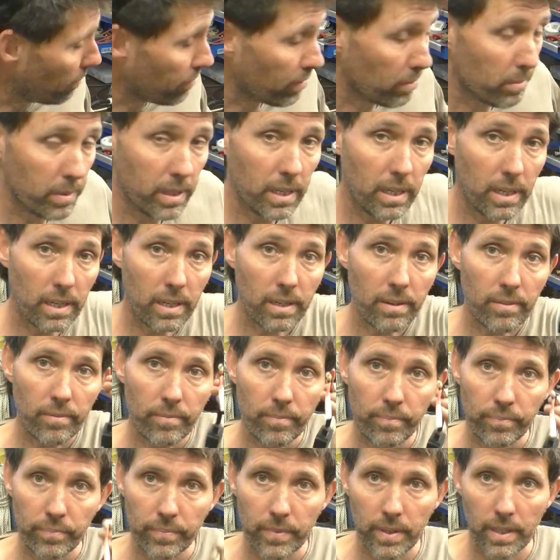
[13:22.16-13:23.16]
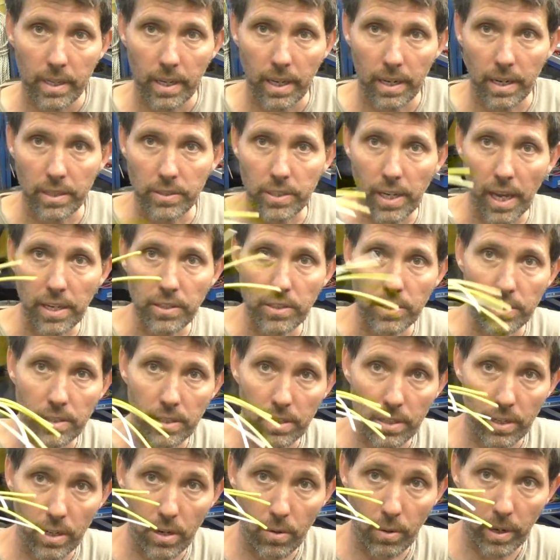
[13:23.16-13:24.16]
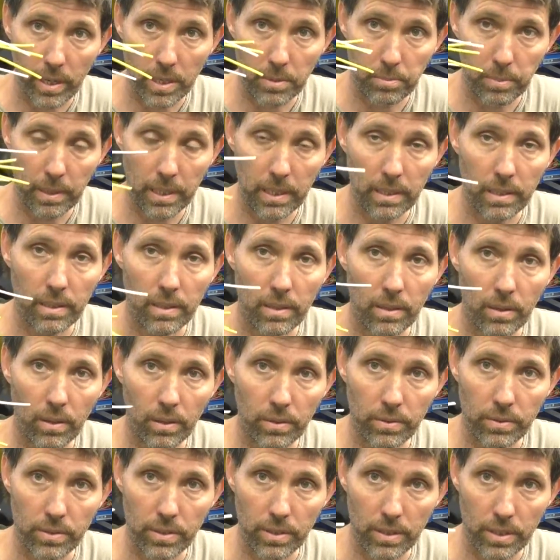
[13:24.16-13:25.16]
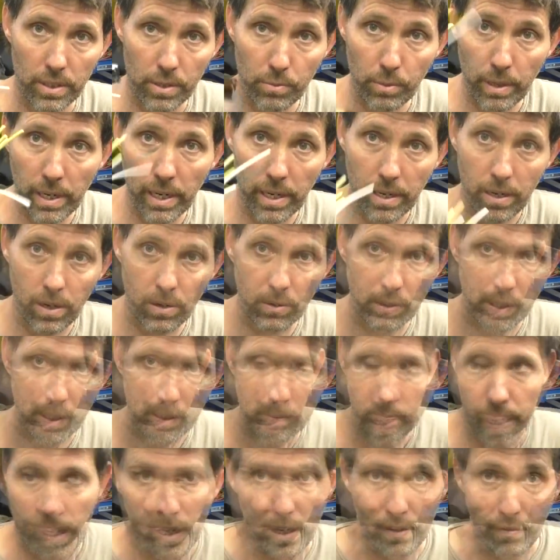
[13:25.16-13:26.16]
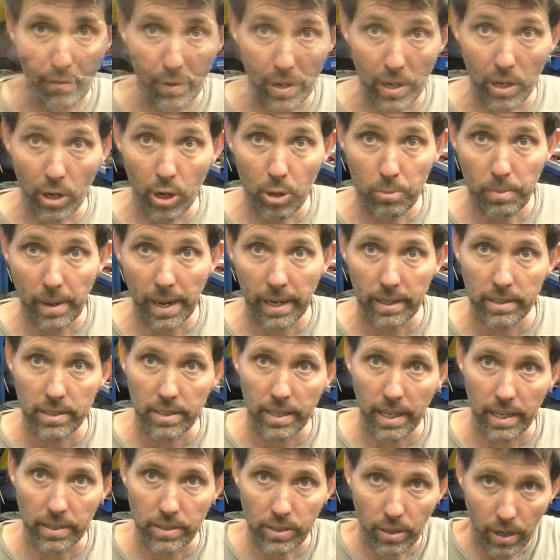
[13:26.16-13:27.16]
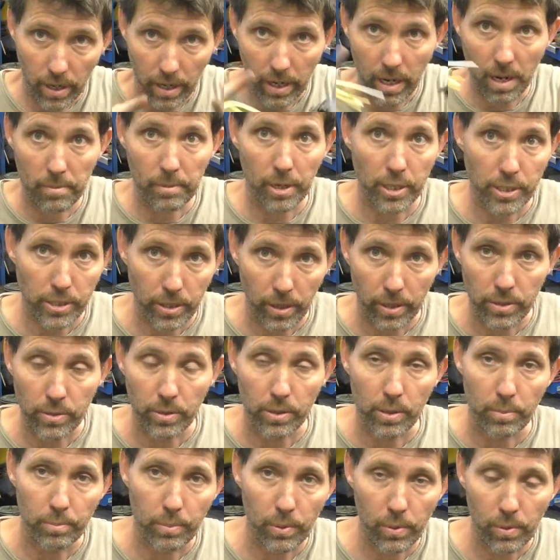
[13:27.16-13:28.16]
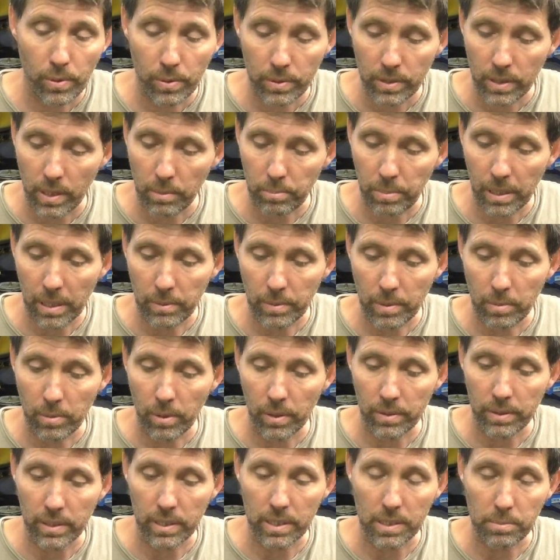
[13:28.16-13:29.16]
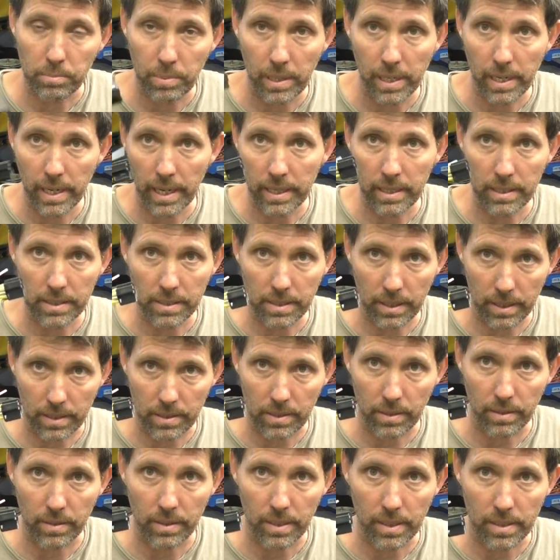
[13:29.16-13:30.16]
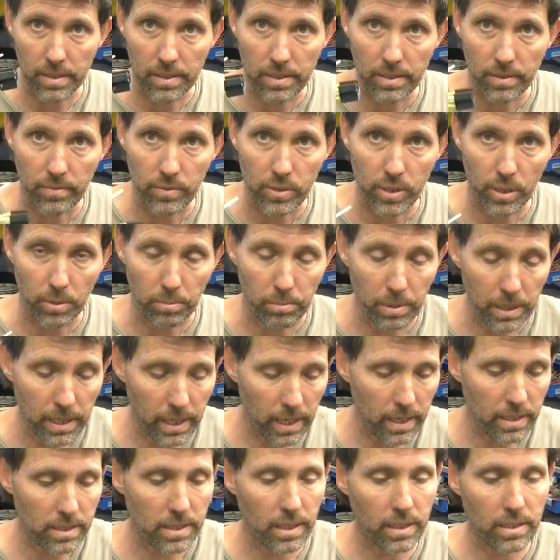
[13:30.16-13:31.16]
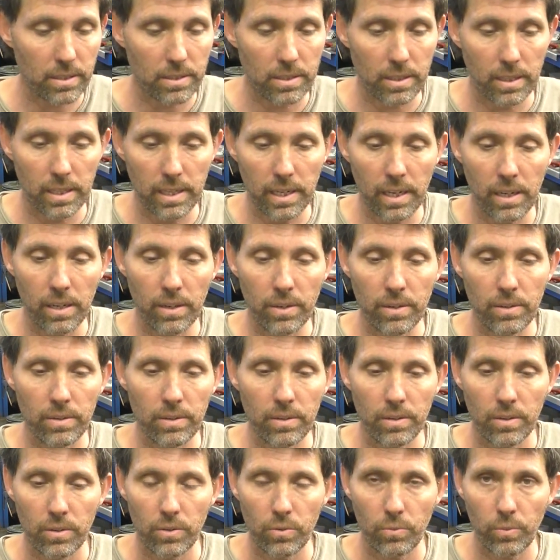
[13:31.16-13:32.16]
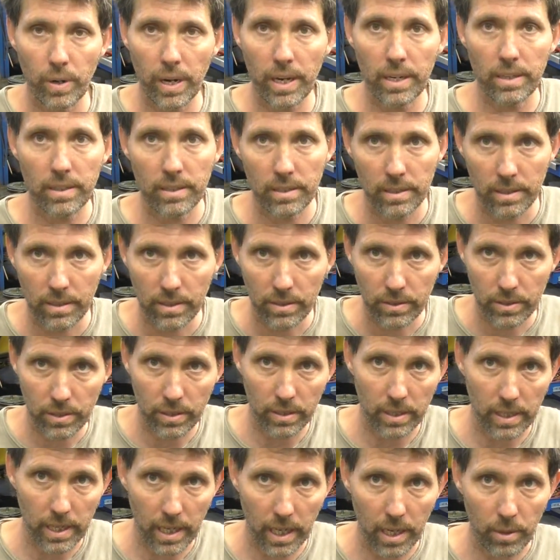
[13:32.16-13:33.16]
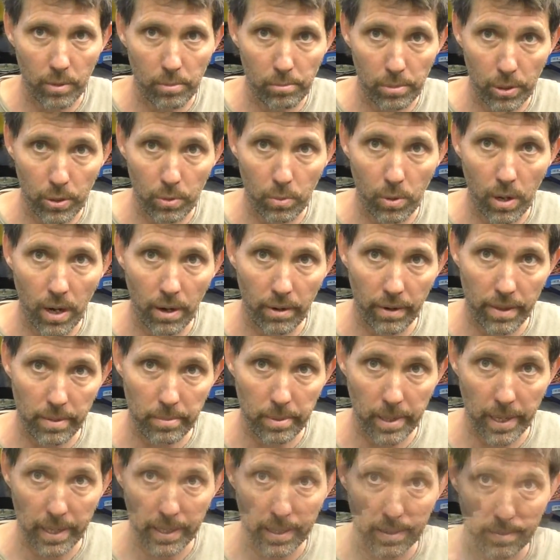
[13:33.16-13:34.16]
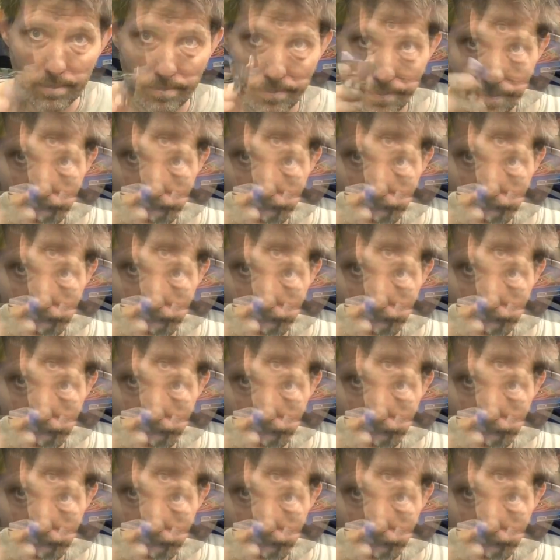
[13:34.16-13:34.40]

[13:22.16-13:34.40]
from here and attach it to the correct pin onto this relay holder. If we go back to that diagram I showed you on the board, the pin we want is pin 86 on this. So pin 86 to the yellow, red to the yellow and blue wire on the bike.